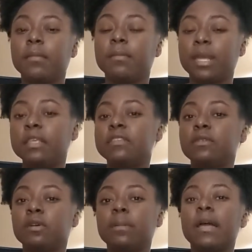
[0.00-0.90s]
based
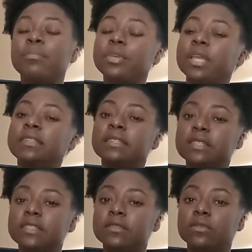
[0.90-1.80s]
on my
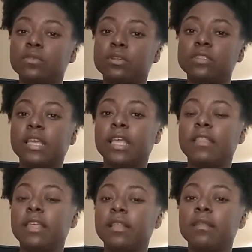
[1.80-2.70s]
PSAT scores and
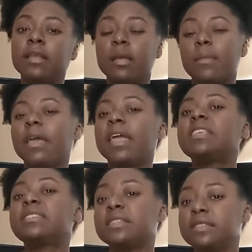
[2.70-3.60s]
then my
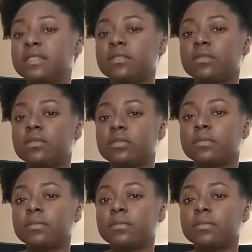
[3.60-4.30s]
SAT score.